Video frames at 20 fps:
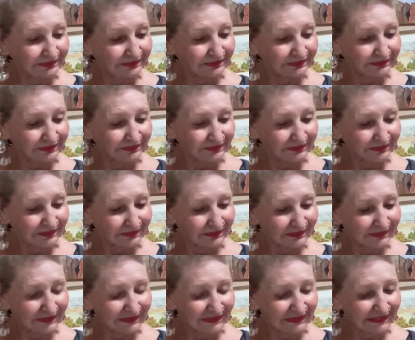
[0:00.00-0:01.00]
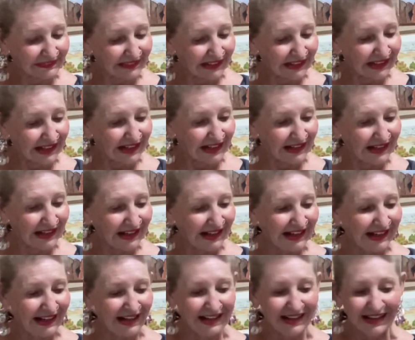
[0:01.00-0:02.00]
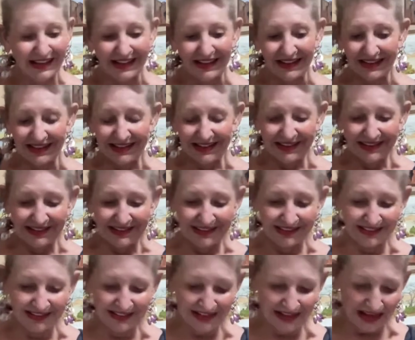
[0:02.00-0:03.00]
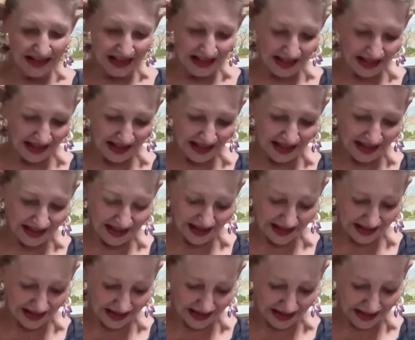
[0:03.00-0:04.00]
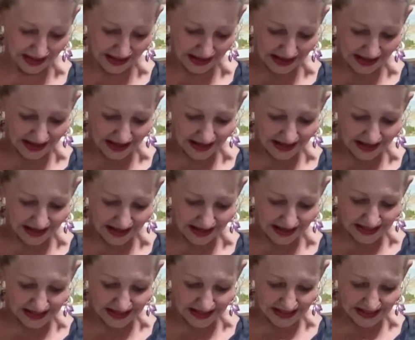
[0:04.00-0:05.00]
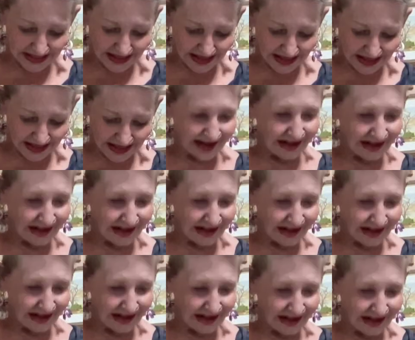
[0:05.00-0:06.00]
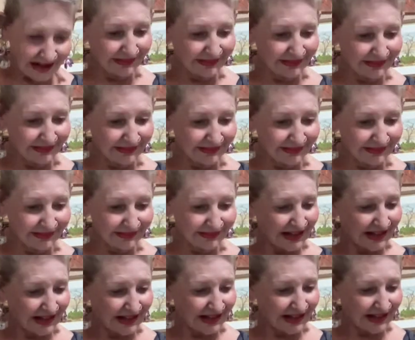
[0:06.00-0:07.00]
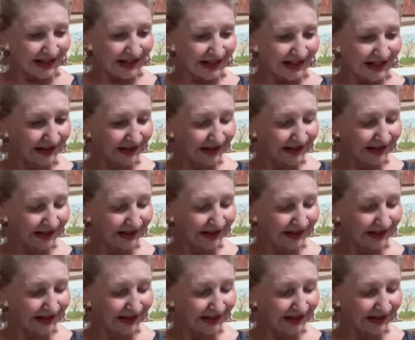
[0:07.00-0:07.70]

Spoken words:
(no one is talking)